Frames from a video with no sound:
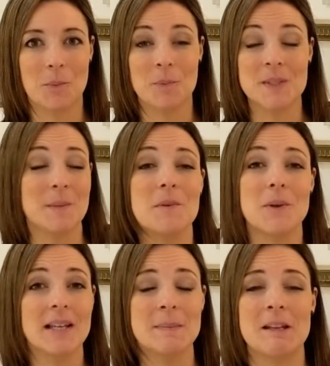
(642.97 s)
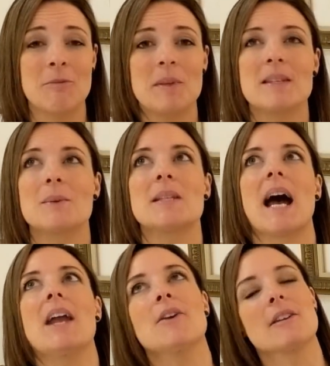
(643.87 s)
some of you guys might even be so
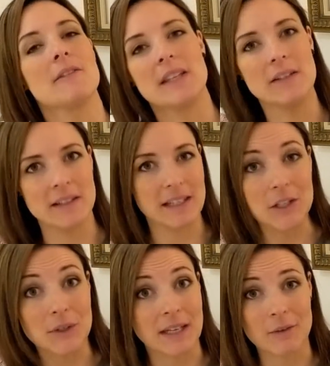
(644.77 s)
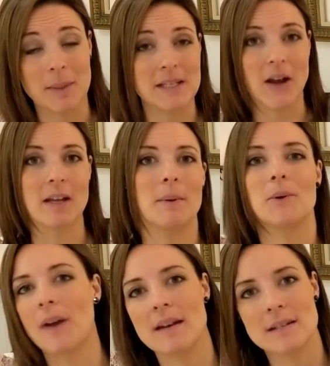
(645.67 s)
tired of hearing everybody talk
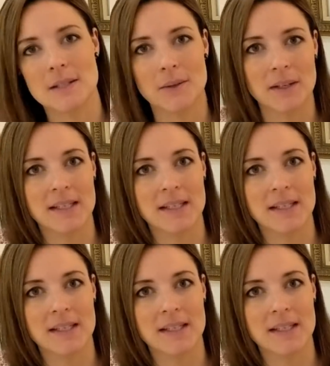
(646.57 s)
about gratitude.